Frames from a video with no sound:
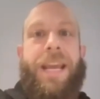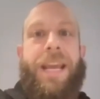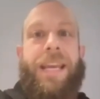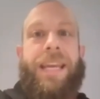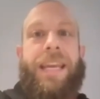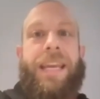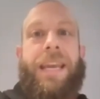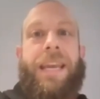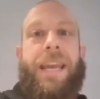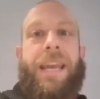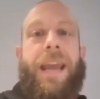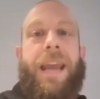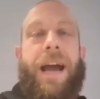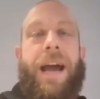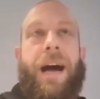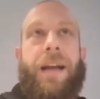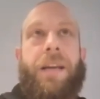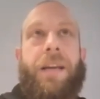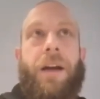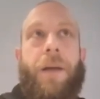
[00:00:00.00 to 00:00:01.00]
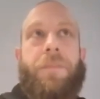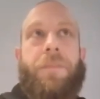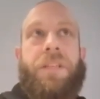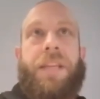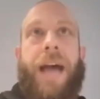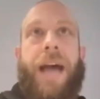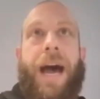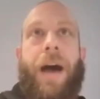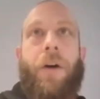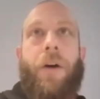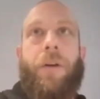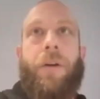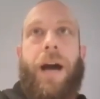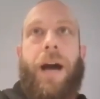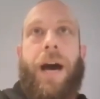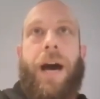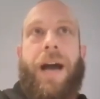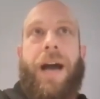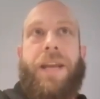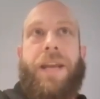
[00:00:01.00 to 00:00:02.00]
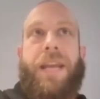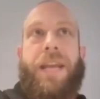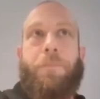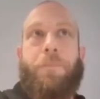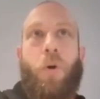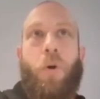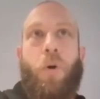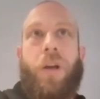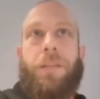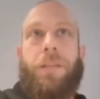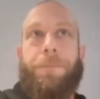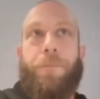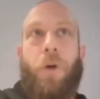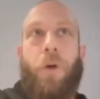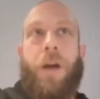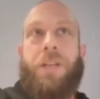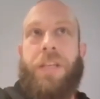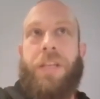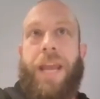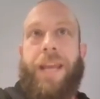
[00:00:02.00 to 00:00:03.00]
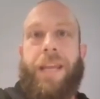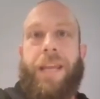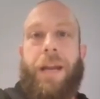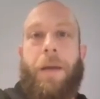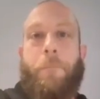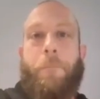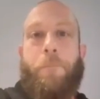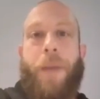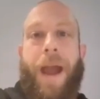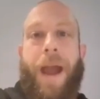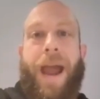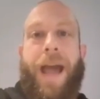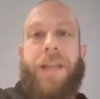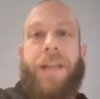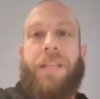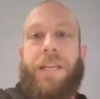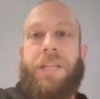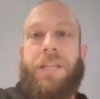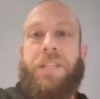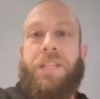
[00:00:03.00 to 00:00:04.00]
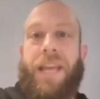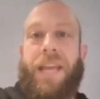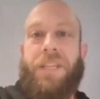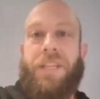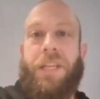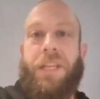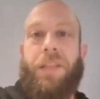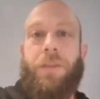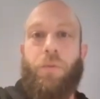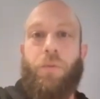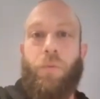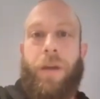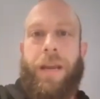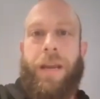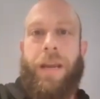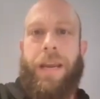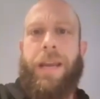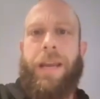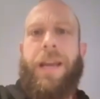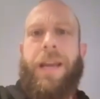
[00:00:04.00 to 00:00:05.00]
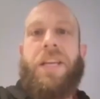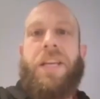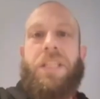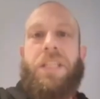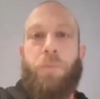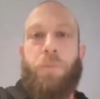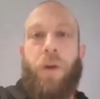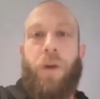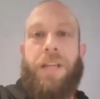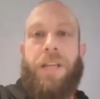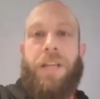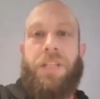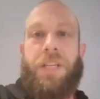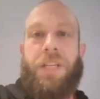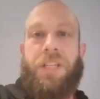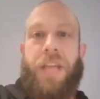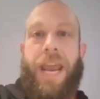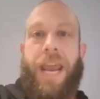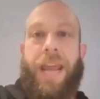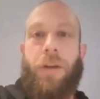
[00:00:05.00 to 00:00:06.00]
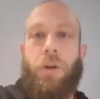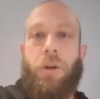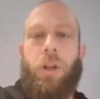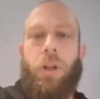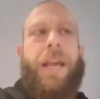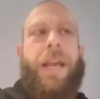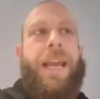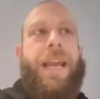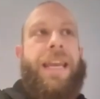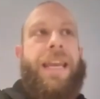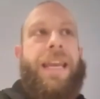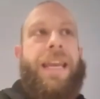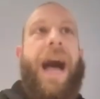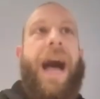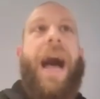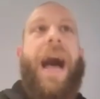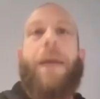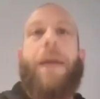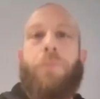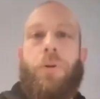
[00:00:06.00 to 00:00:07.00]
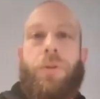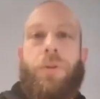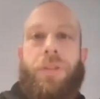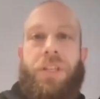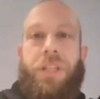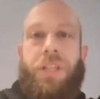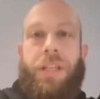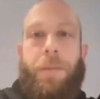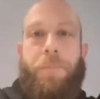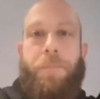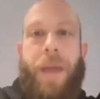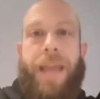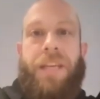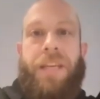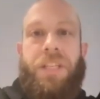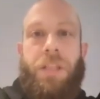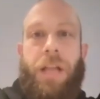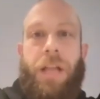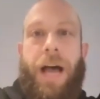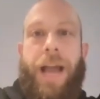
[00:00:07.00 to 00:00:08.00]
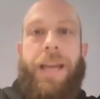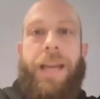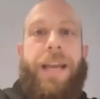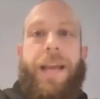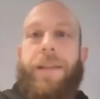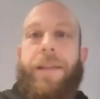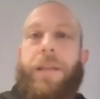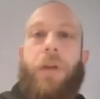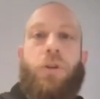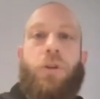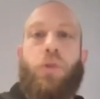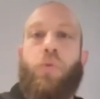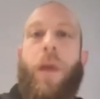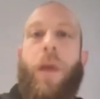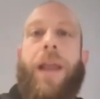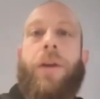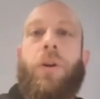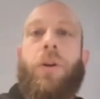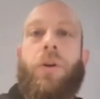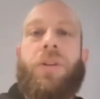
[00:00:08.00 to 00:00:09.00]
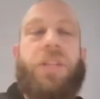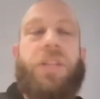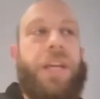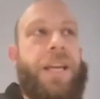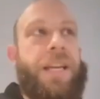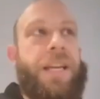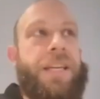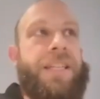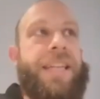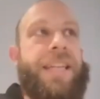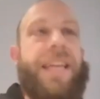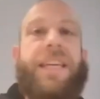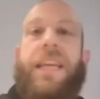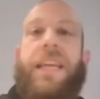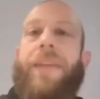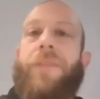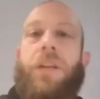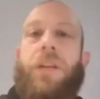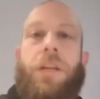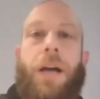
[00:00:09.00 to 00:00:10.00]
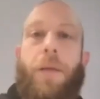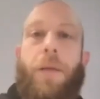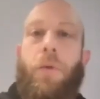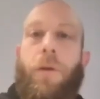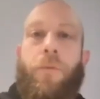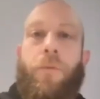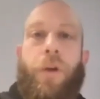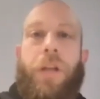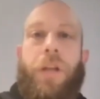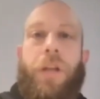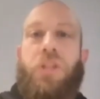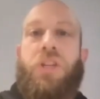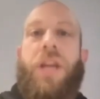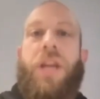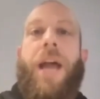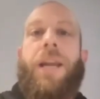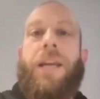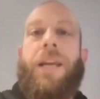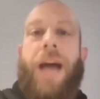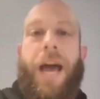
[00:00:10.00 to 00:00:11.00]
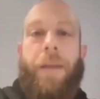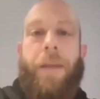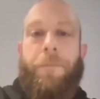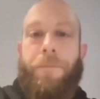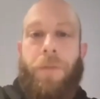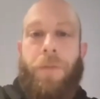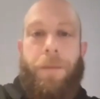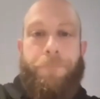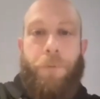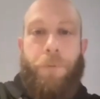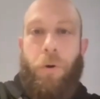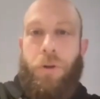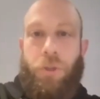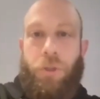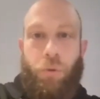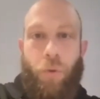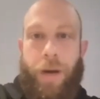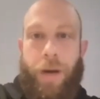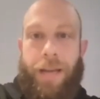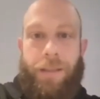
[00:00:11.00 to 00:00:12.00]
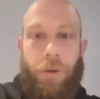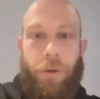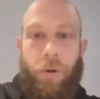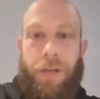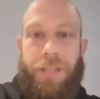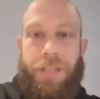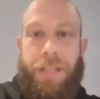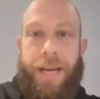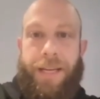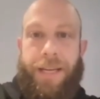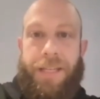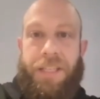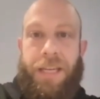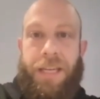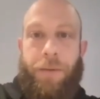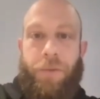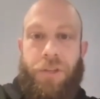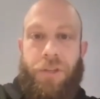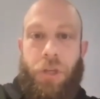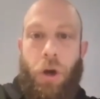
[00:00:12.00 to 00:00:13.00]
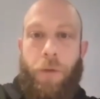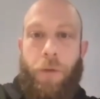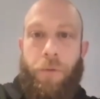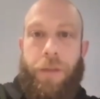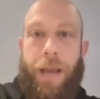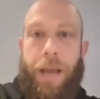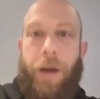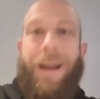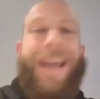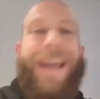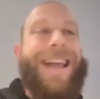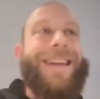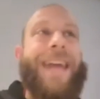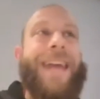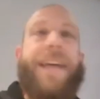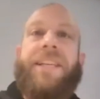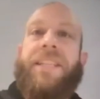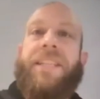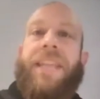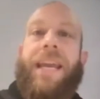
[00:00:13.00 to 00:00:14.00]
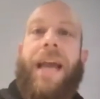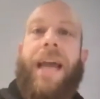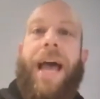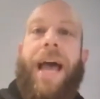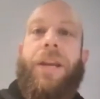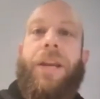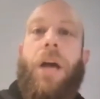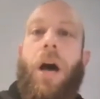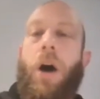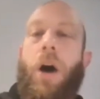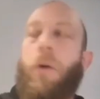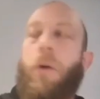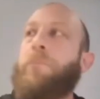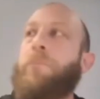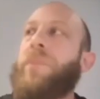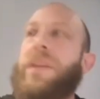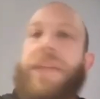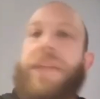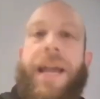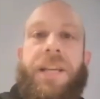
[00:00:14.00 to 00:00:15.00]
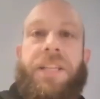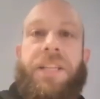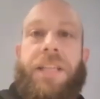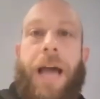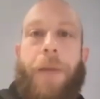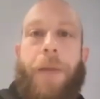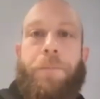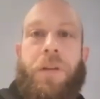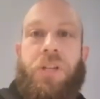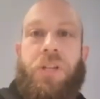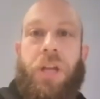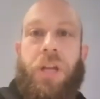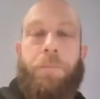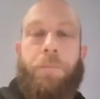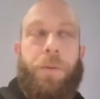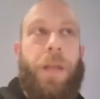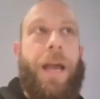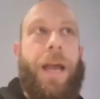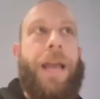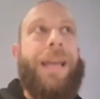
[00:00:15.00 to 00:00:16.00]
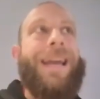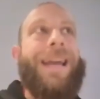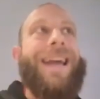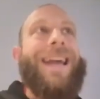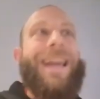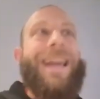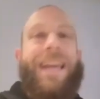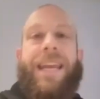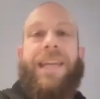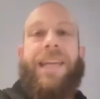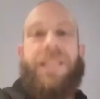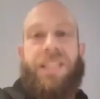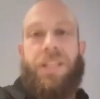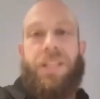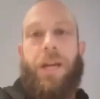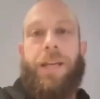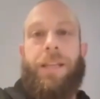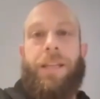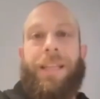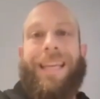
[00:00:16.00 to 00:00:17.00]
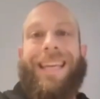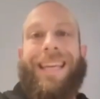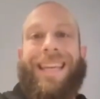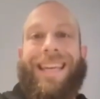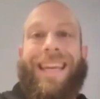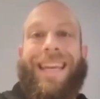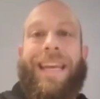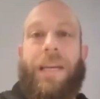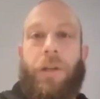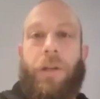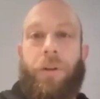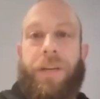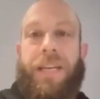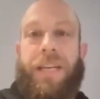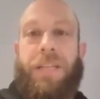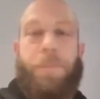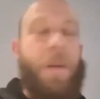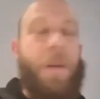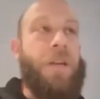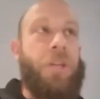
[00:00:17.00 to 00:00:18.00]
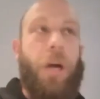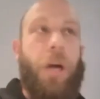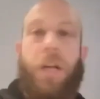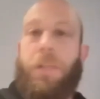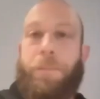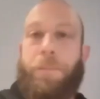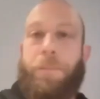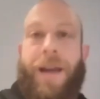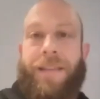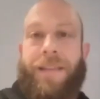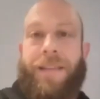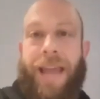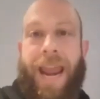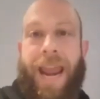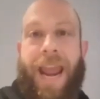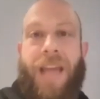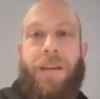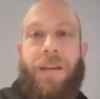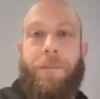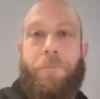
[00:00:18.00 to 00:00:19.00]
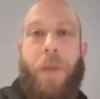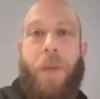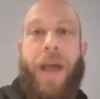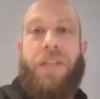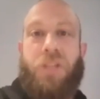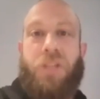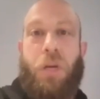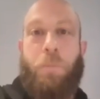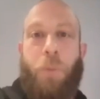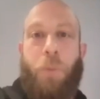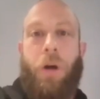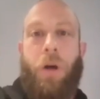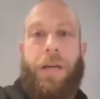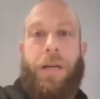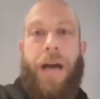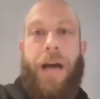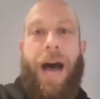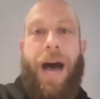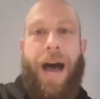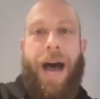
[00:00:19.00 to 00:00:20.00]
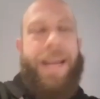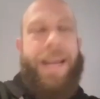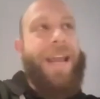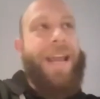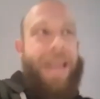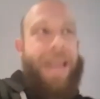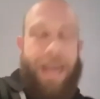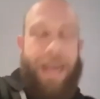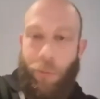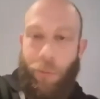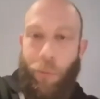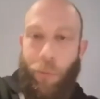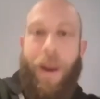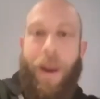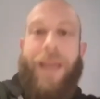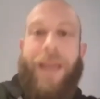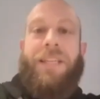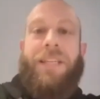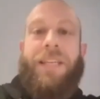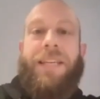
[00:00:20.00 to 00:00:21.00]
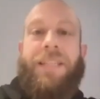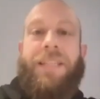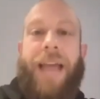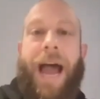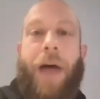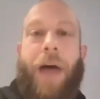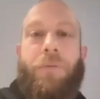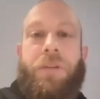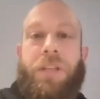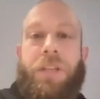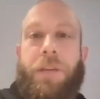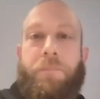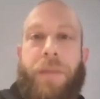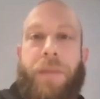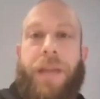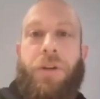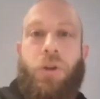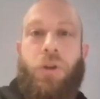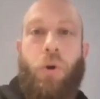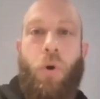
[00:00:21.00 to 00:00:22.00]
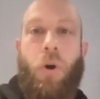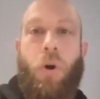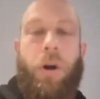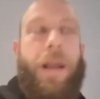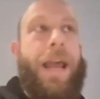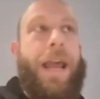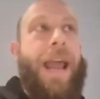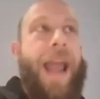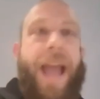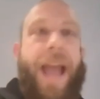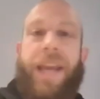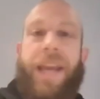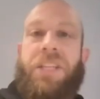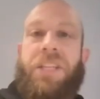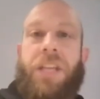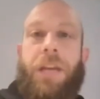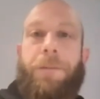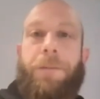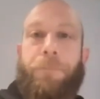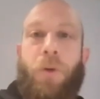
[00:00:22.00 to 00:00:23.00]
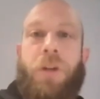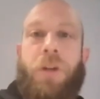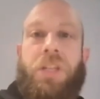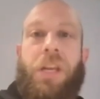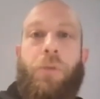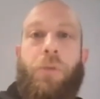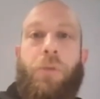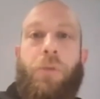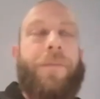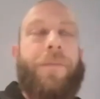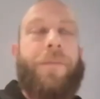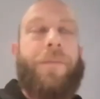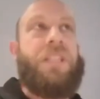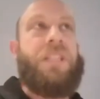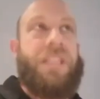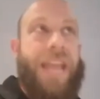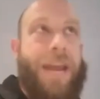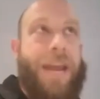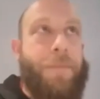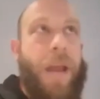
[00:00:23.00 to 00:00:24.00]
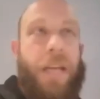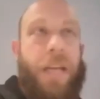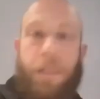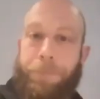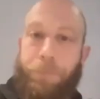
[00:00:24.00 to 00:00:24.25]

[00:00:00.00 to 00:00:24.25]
He comes down on Nick Boyd's foot, taking a bad contested three, sprains his ankle. He hobbles to the baseline. Their trainers didn't even come over to check on him for the first 20, 30 seconds he was over there. Next thing I know, next stoppage in play, he is suddenly healed. He's been touched by the hand of basketball God. He races out to midcourt and he's confronting one of his teammates,